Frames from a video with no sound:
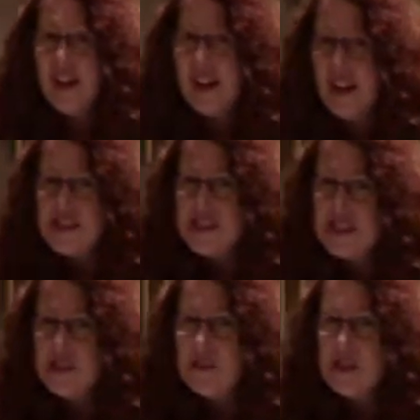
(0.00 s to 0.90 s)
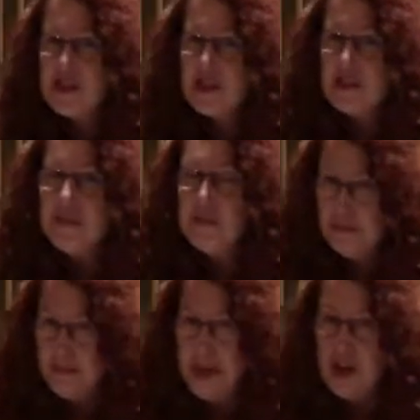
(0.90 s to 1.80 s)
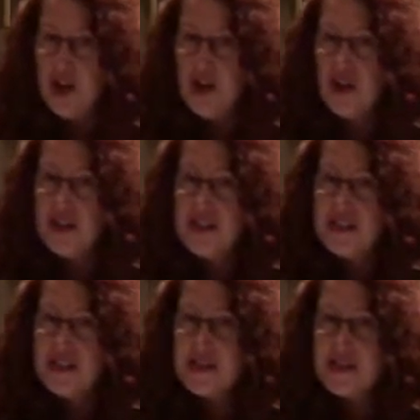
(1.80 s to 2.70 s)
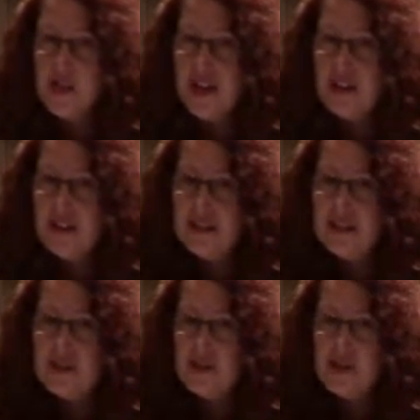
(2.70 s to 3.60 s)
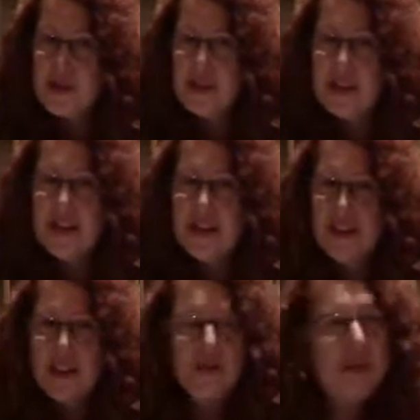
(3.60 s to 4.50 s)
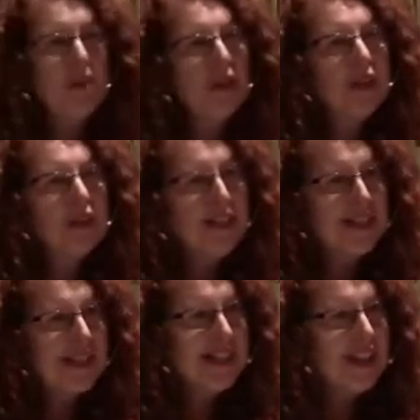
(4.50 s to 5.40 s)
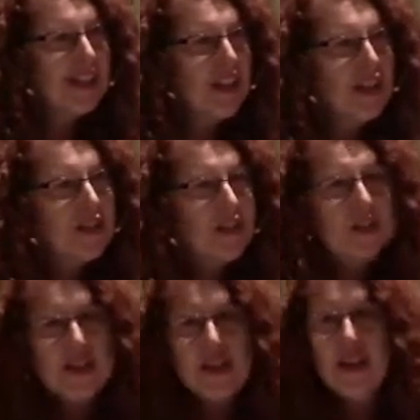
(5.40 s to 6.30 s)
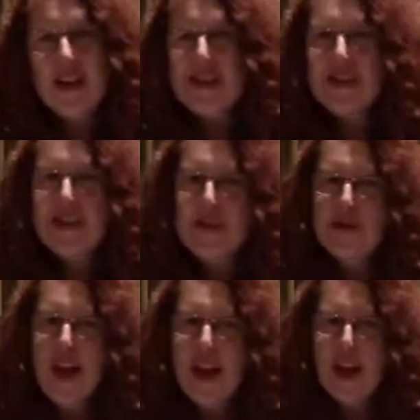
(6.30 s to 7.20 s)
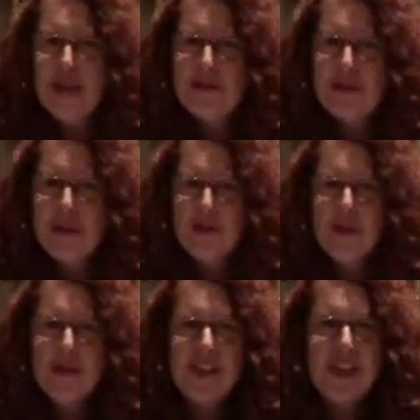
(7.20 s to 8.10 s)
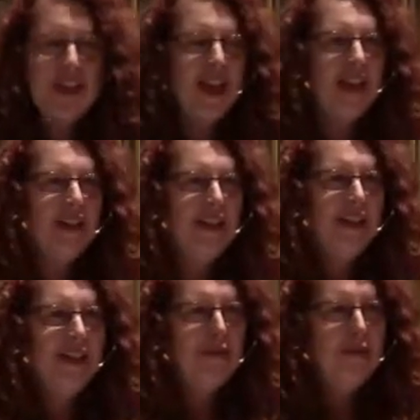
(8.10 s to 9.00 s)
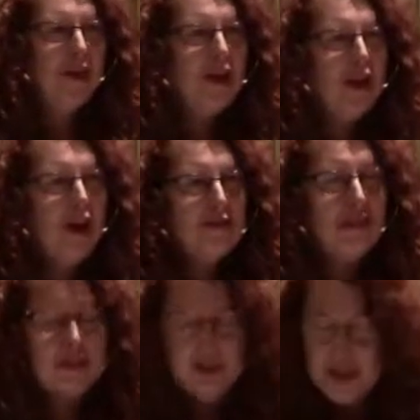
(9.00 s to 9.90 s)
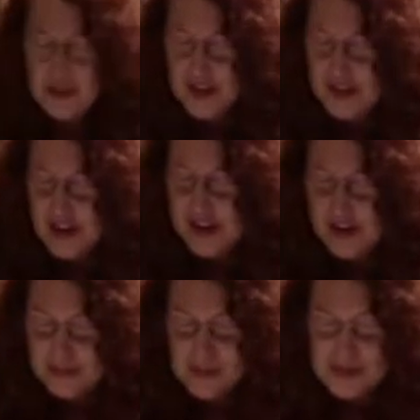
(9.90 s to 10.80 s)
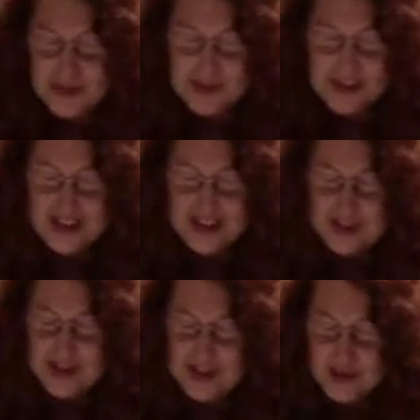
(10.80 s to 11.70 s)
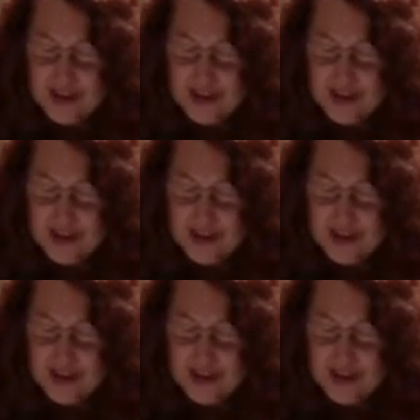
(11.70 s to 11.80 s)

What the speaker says: And did you mention being heard as well, Rosemary, that people are listening to the thoughts that you have? We don't get that very often. We don't get that opportunity. So